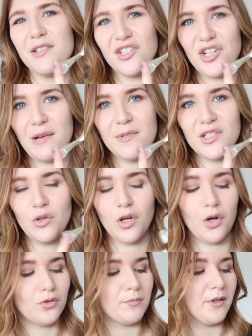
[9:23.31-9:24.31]
It's a shame it's not
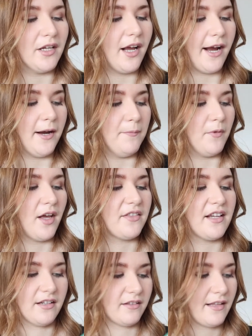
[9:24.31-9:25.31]
gold, but um, I
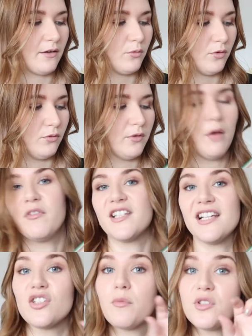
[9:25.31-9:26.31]
think that will,
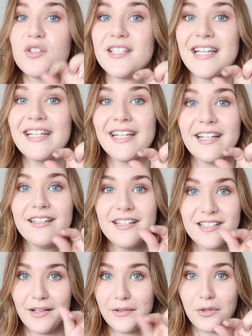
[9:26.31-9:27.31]
obviously it stops you sinking
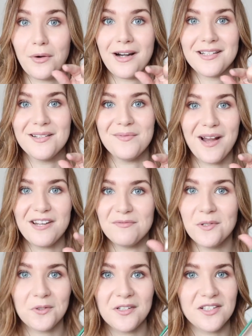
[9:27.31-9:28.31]
into like the cracks in the
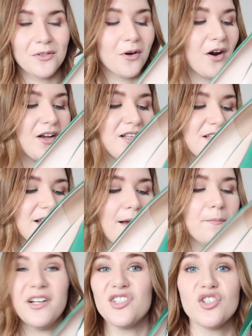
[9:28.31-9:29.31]
pavement or into grass,
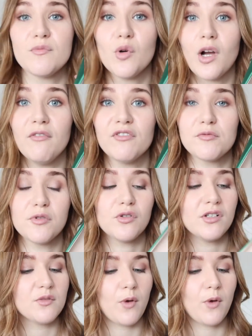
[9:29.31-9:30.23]
um, it's just more comfortable as